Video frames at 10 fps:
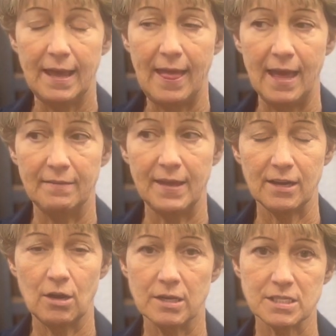And
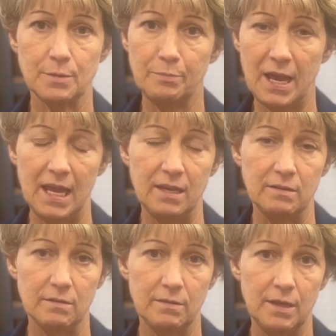that caused some
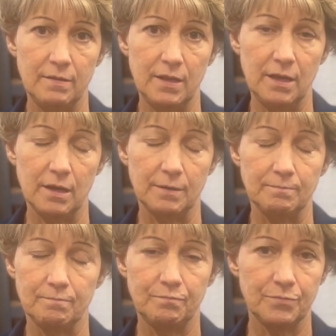pain in the, uh,
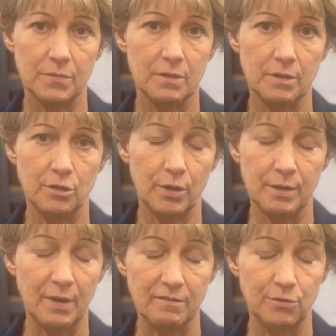you know,
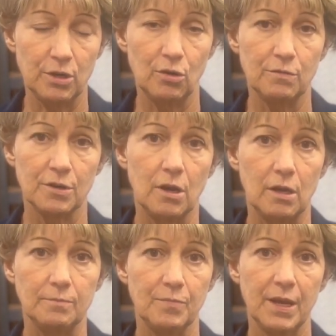in my foot
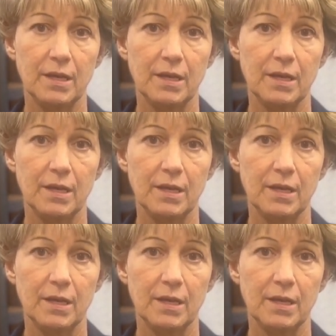overall.